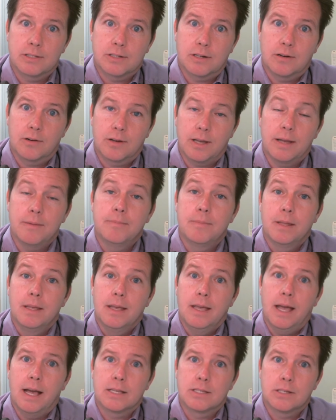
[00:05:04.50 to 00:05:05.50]
are. Okay.
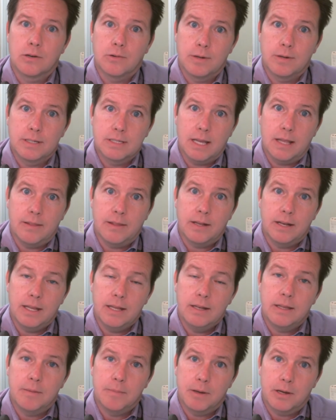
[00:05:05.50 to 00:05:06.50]
As always, anything you
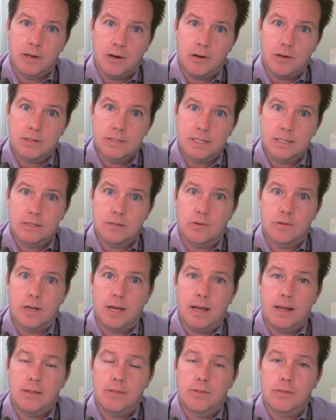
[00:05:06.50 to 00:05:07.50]
need, give me a call.
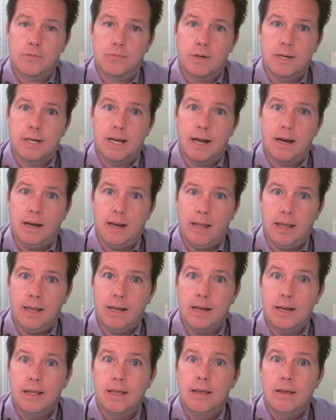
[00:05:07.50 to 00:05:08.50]

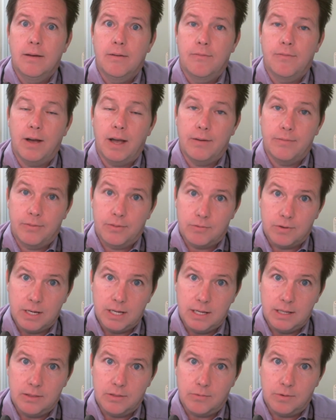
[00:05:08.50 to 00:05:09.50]

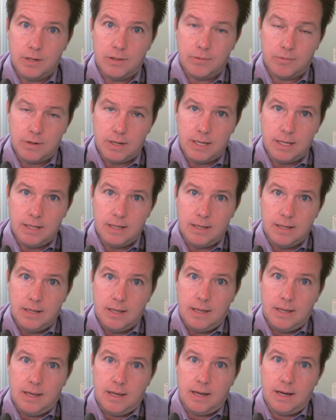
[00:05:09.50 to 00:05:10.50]
609-398-5333.
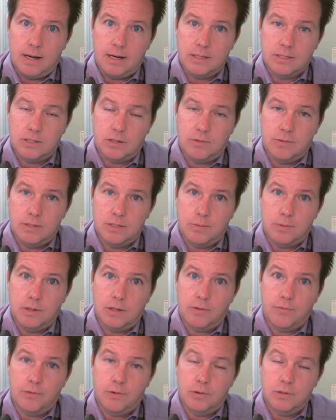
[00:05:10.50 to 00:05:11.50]
And as always, we
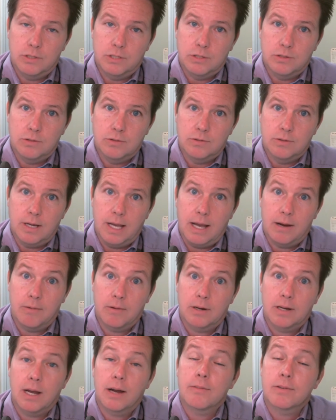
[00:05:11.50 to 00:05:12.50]
look forward to our
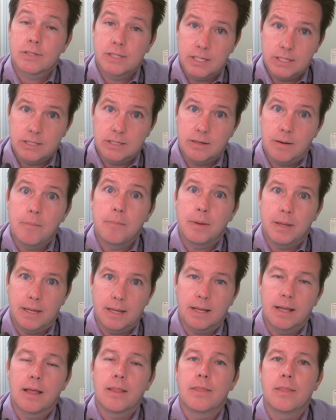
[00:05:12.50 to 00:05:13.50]
conversation
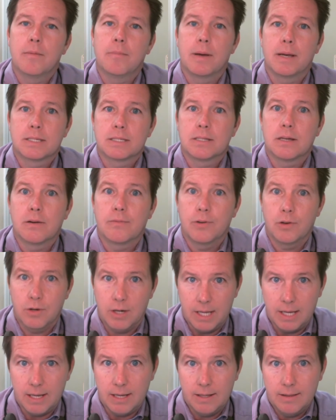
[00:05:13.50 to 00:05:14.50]
being the best of your
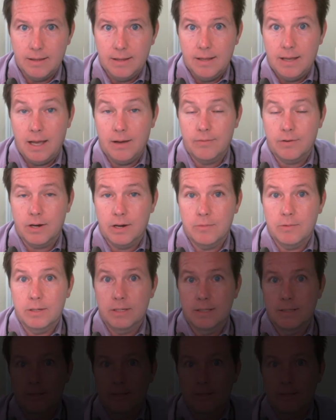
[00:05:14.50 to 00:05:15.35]
day. Have a great one.